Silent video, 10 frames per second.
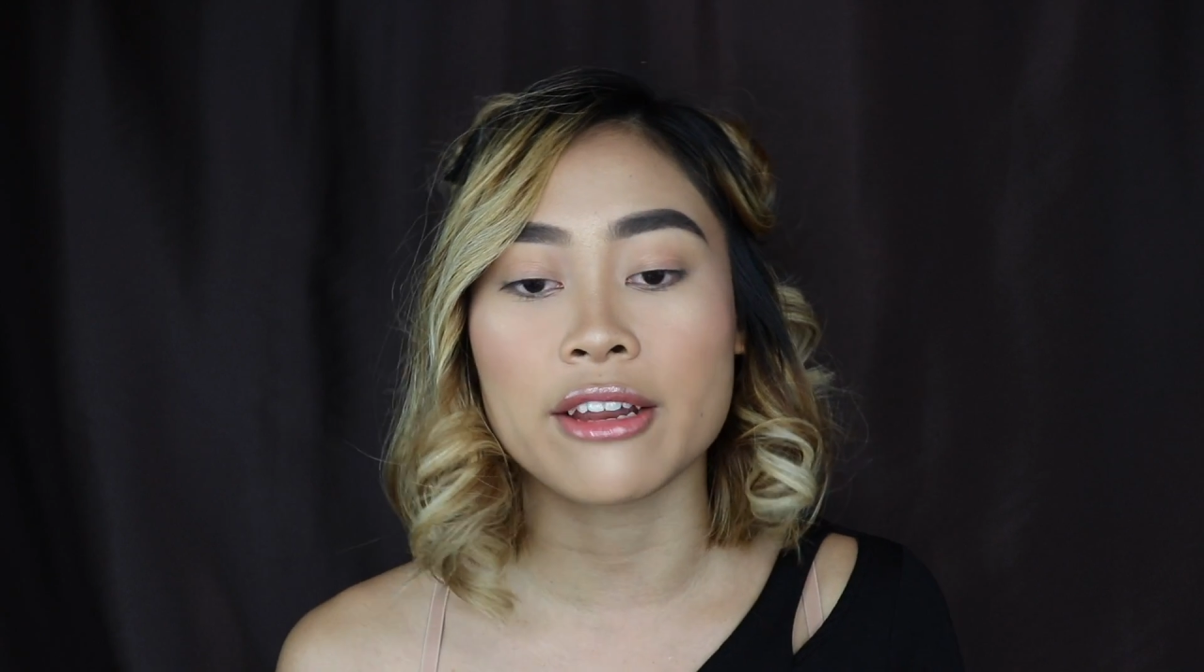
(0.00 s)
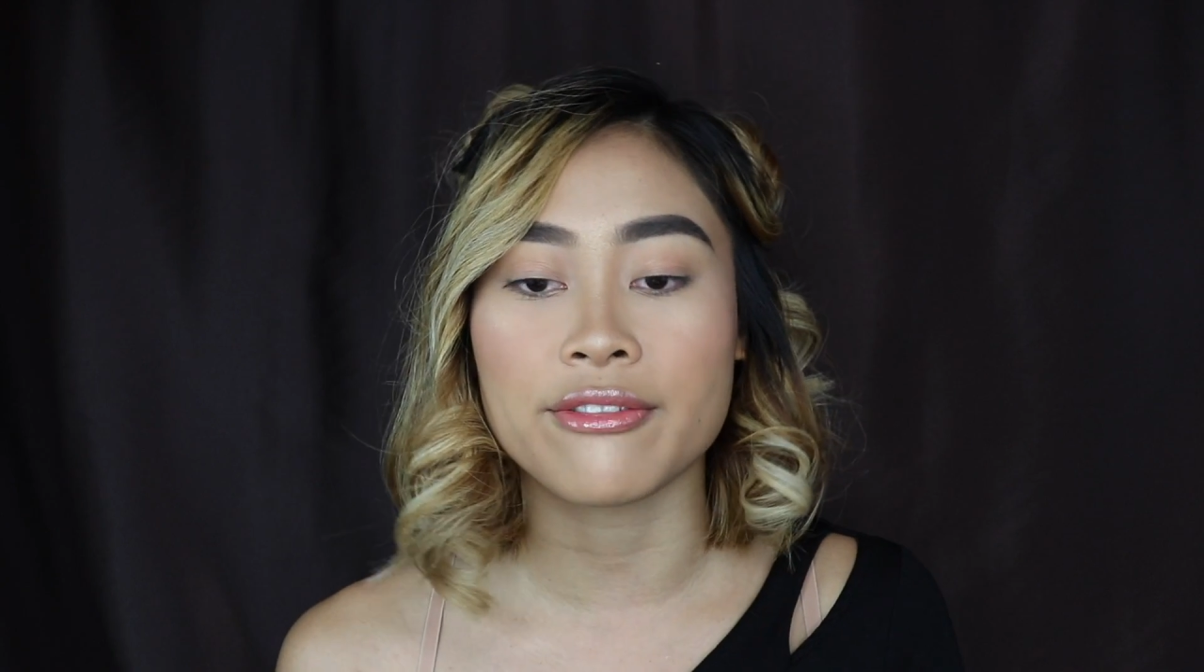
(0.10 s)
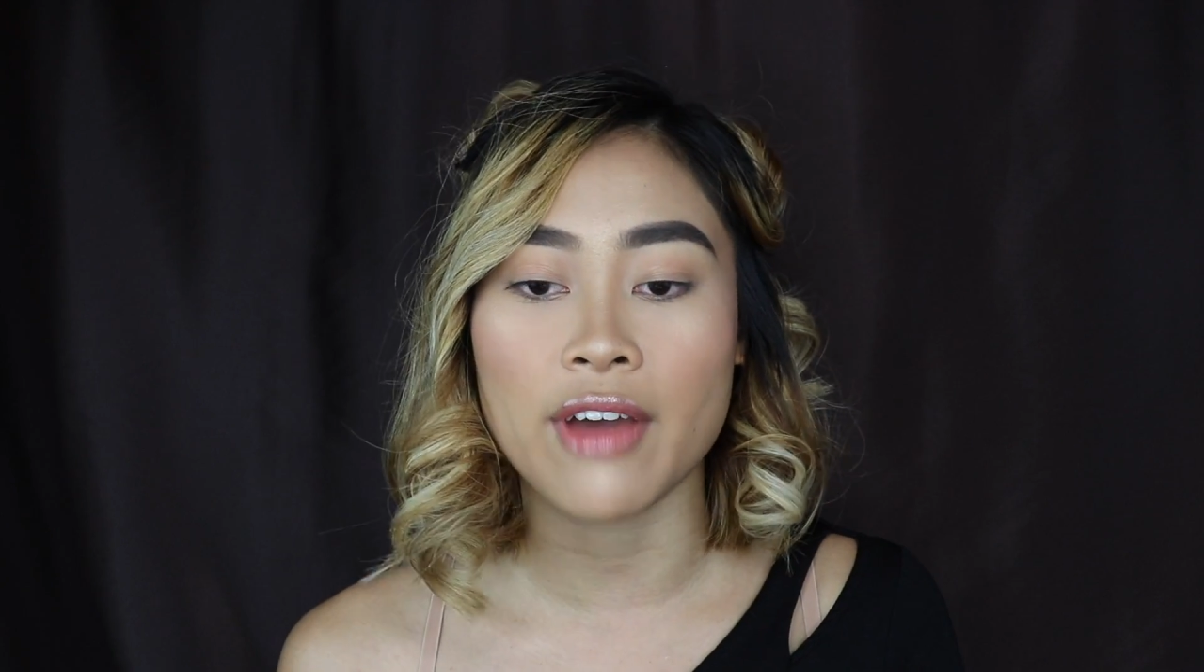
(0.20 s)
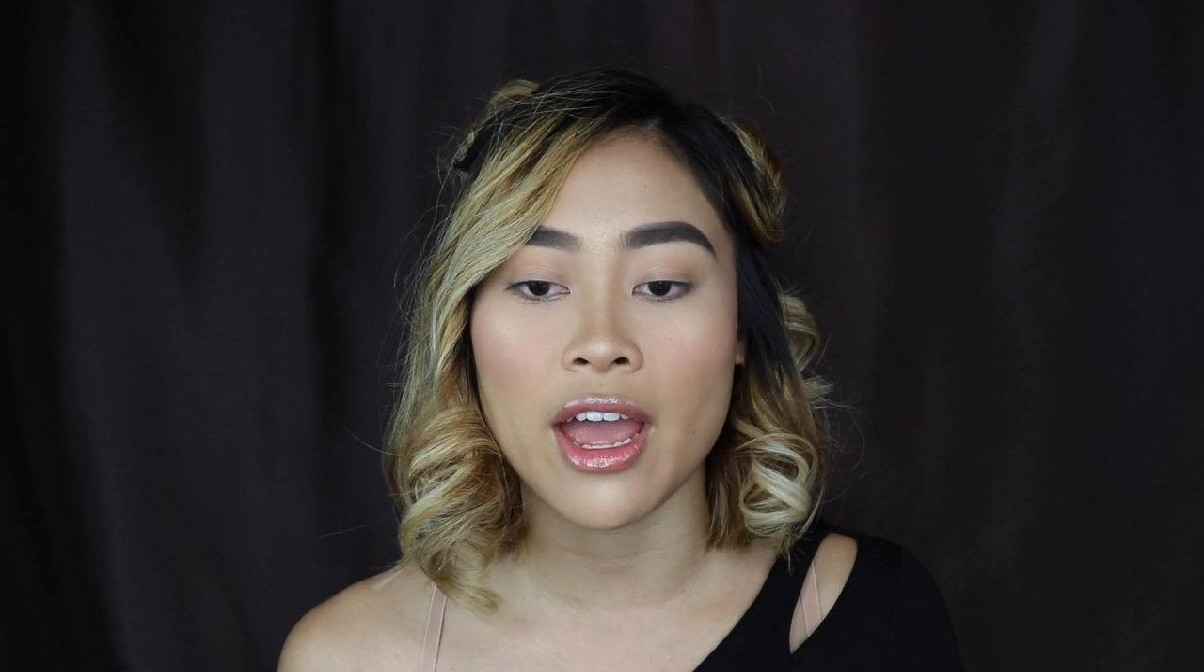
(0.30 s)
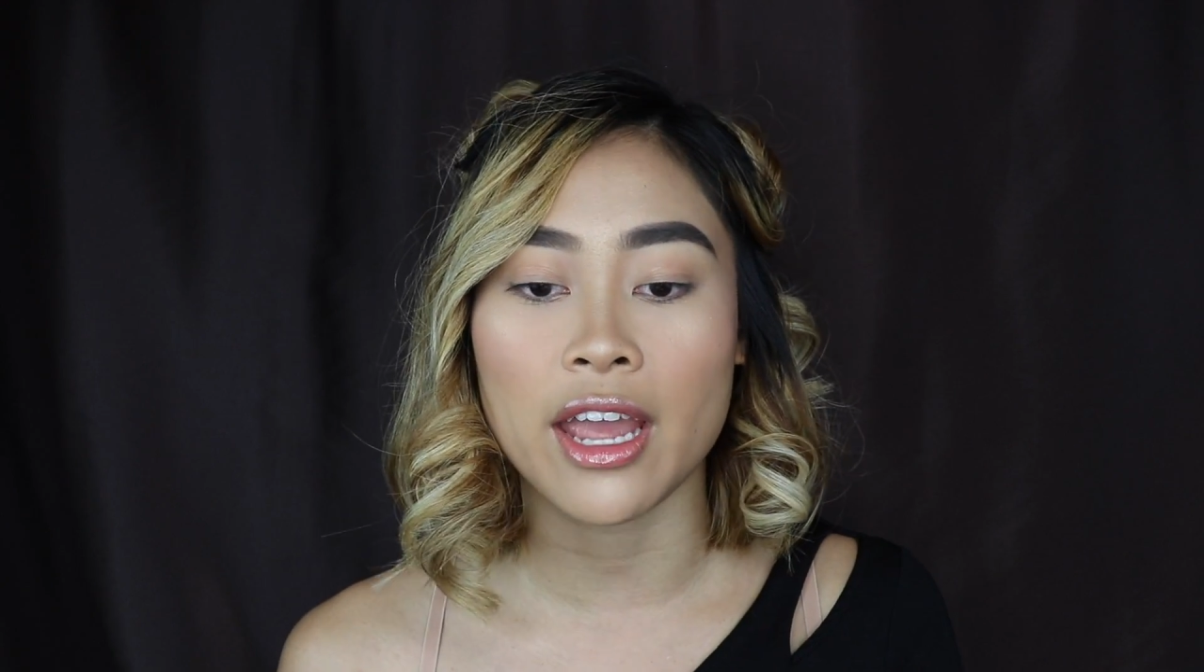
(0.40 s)
to
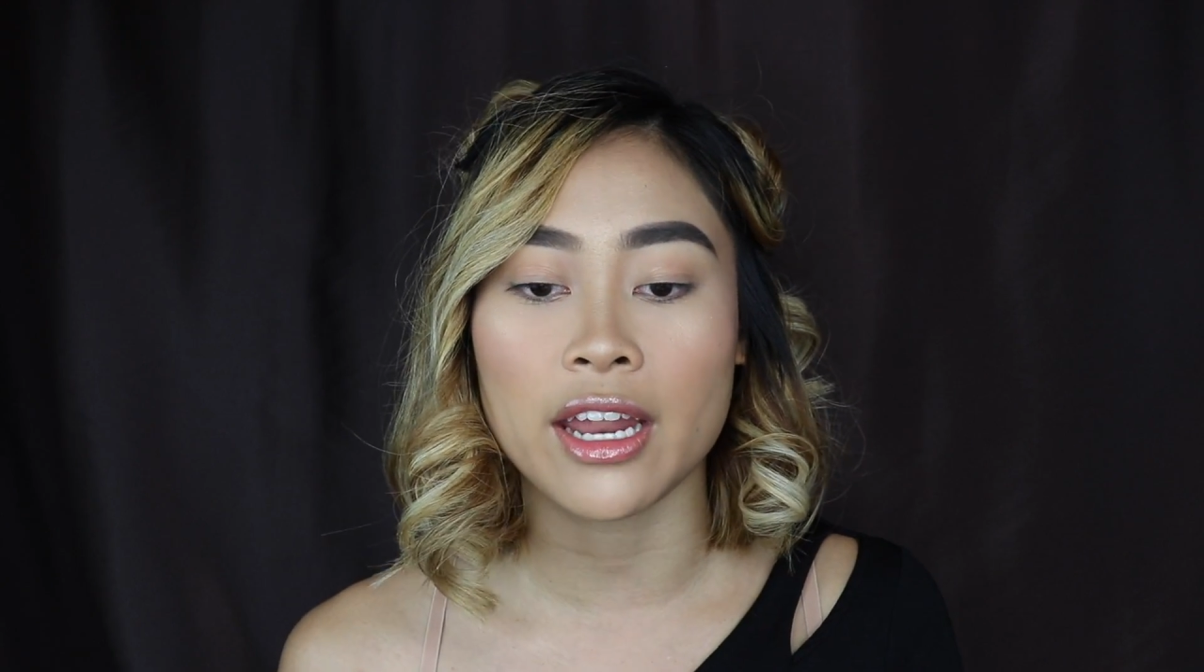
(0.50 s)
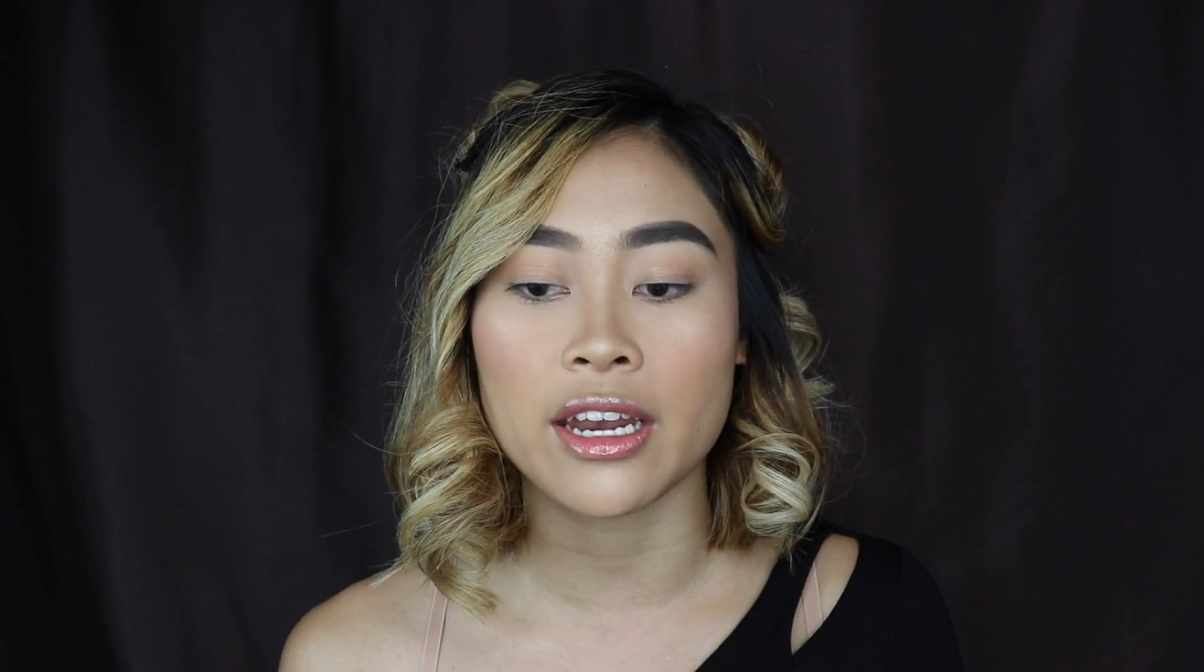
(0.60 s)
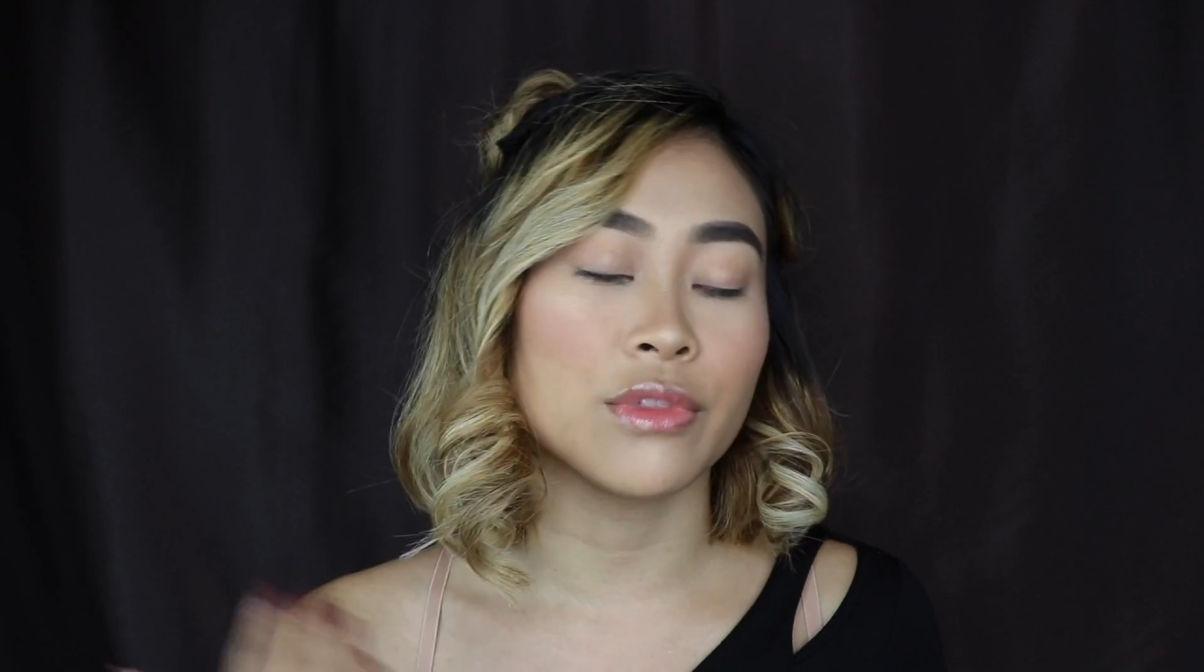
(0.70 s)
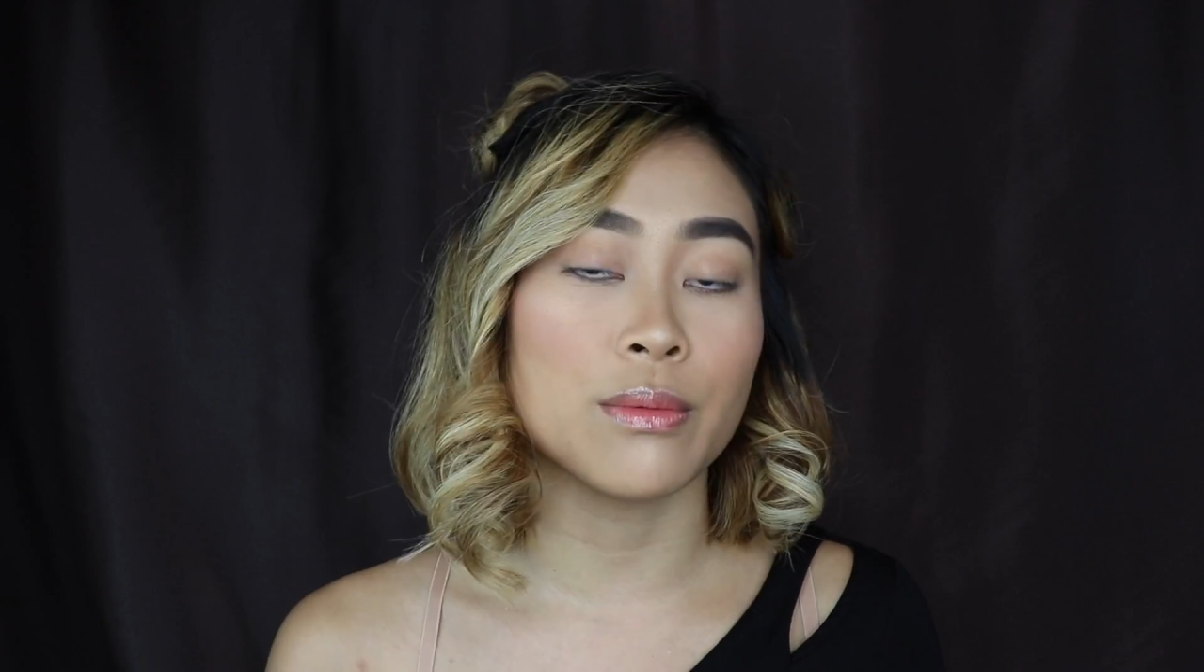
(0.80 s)
find